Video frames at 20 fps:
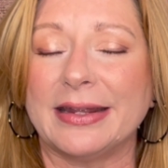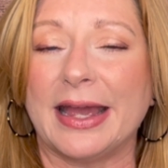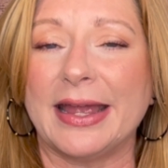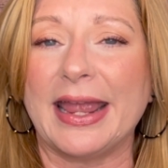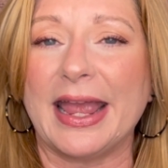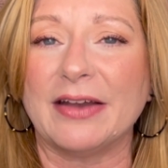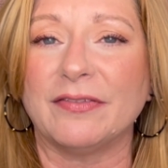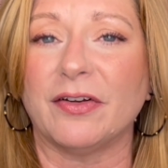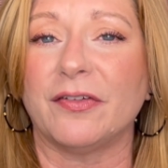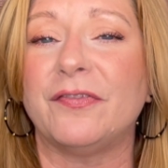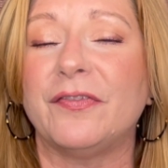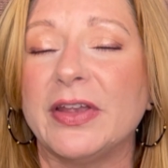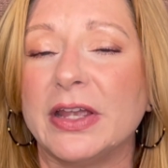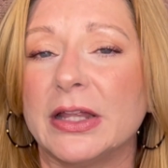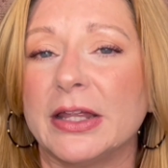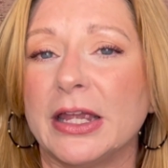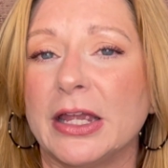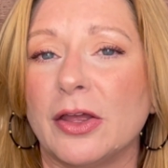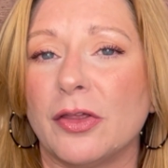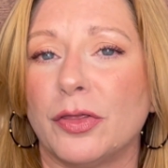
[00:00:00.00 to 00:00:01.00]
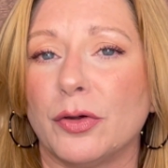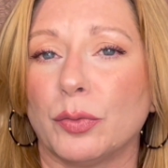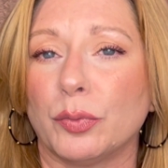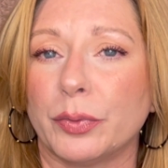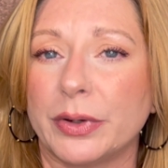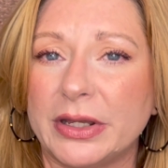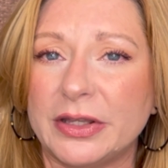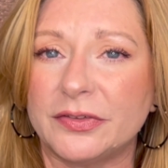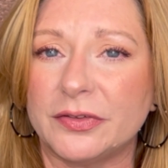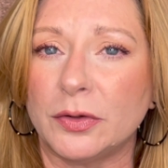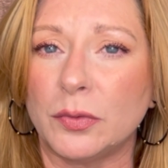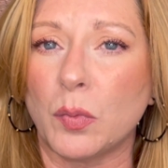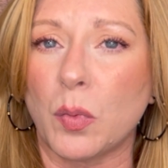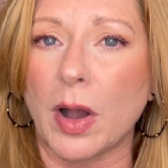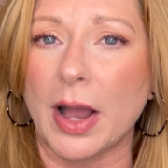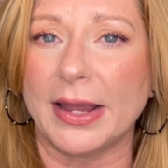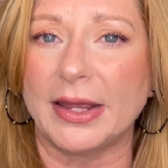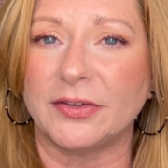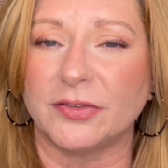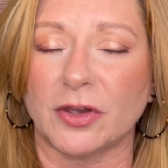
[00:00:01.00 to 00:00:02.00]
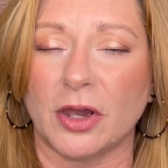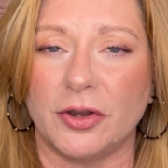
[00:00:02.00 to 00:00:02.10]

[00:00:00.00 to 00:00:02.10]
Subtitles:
I have a feeling the reason why it's